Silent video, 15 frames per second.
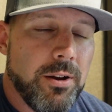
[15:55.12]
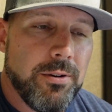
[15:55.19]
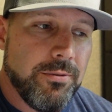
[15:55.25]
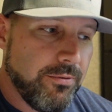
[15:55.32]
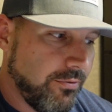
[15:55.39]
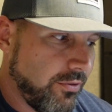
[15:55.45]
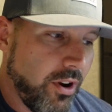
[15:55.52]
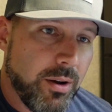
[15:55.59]

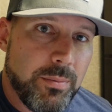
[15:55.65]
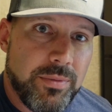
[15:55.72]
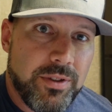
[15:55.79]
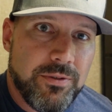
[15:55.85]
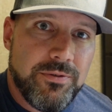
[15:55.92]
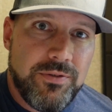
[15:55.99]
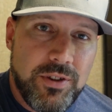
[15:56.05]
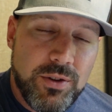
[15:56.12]
from the
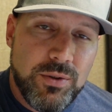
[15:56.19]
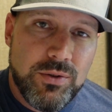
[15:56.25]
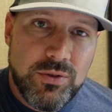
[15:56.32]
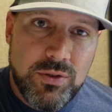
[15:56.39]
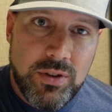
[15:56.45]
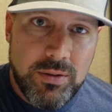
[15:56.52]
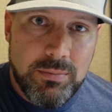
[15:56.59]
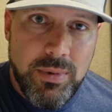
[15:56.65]

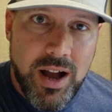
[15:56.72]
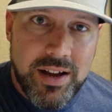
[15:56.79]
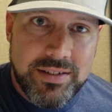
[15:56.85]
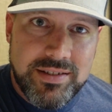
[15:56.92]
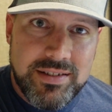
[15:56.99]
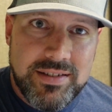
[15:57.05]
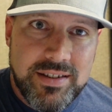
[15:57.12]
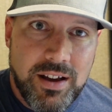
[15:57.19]
fuse
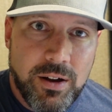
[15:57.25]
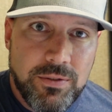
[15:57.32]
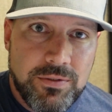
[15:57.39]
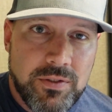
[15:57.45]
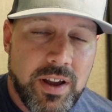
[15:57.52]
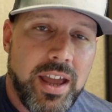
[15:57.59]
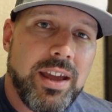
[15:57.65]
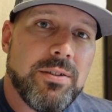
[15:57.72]
box
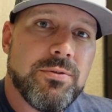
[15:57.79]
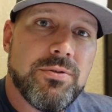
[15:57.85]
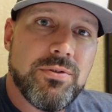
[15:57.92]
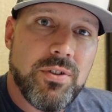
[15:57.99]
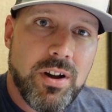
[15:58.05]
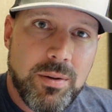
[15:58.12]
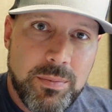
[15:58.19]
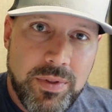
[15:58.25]
itself and
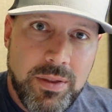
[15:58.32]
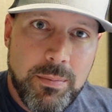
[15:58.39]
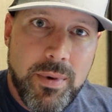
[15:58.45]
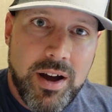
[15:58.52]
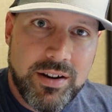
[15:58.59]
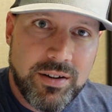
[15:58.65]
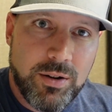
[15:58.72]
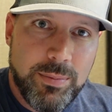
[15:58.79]
from the
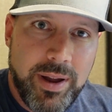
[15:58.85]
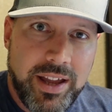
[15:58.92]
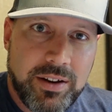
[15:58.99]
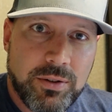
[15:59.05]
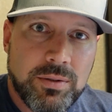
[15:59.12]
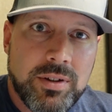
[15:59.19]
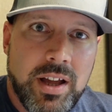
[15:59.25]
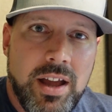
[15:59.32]
monitor
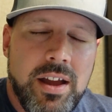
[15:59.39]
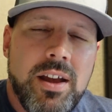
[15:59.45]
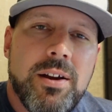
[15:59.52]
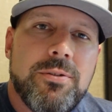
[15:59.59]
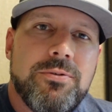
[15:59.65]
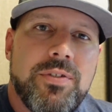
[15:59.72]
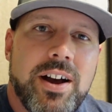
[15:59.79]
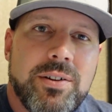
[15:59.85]
panel,
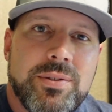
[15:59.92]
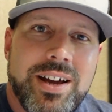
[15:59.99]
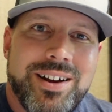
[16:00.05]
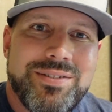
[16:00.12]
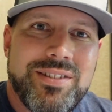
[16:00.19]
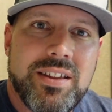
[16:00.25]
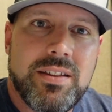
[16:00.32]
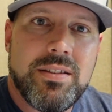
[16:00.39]
found
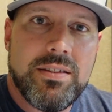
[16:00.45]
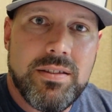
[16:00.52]
out that